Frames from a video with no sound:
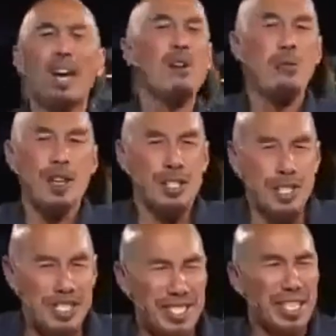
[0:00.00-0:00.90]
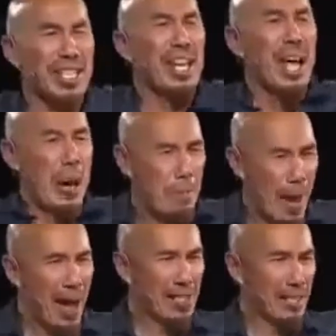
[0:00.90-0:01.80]
for us to just sit and
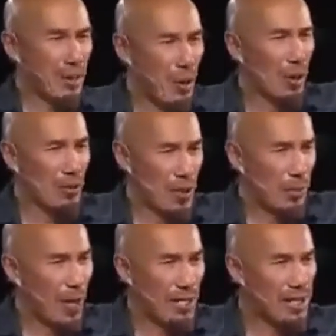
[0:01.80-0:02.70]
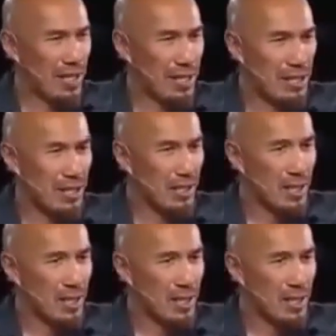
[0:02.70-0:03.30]
bask in all of his blessings.